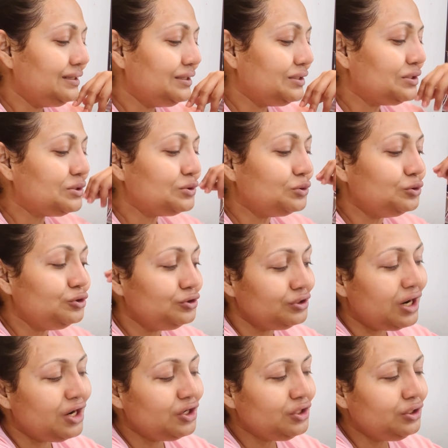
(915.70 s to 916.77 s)
So
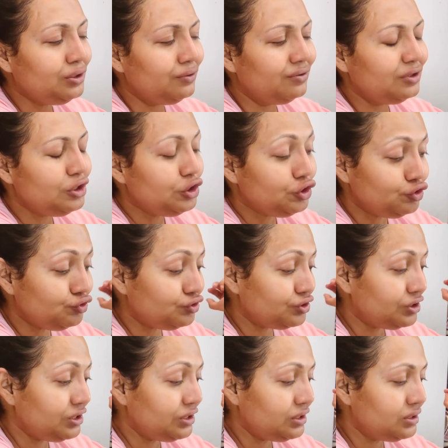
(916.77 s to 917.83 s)
I
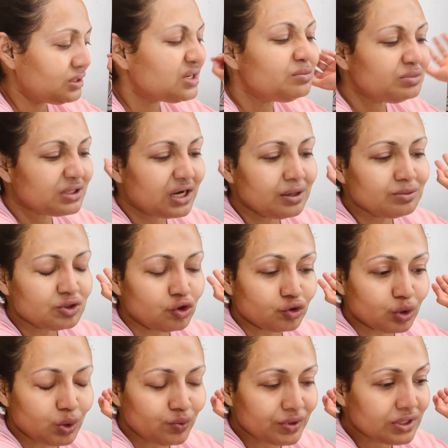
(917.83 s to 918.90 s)
usually, sometimes, not
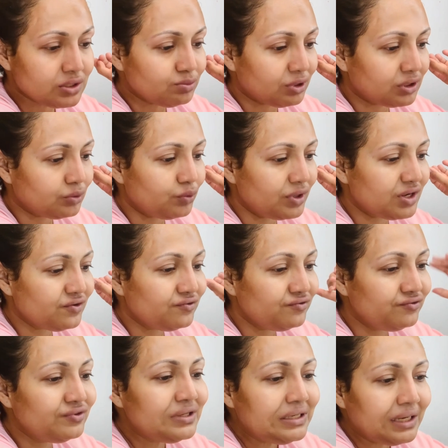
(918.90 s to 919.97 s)
always, but when I
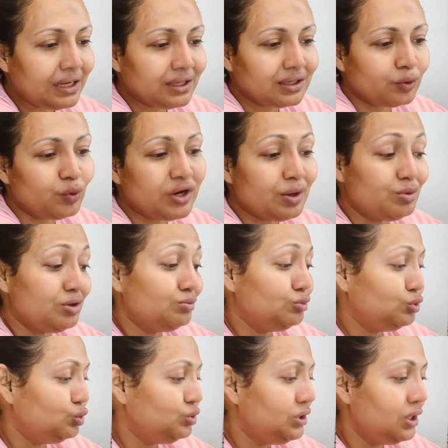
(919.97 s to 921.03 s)
feel like, when I'm in the
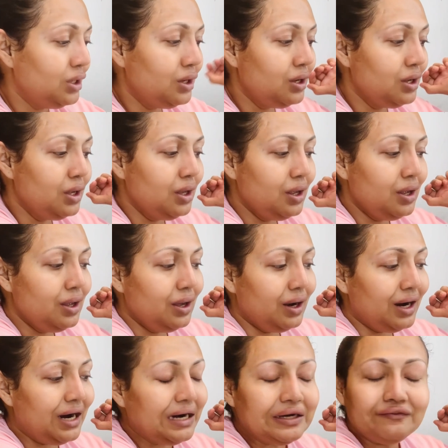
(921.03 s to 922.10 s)
mood,
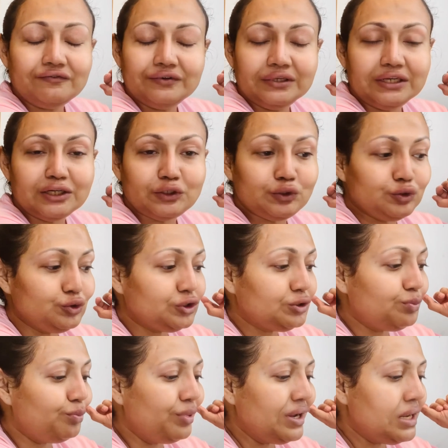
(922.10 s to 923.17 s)
I feel like to
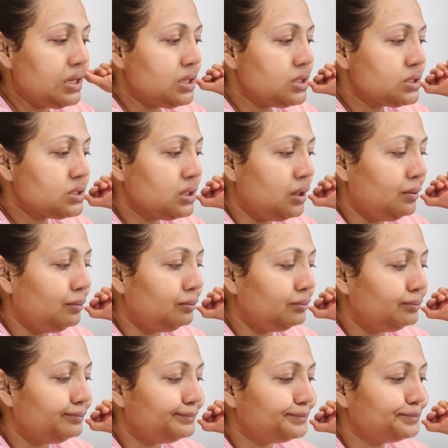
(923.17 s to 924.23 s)
spray some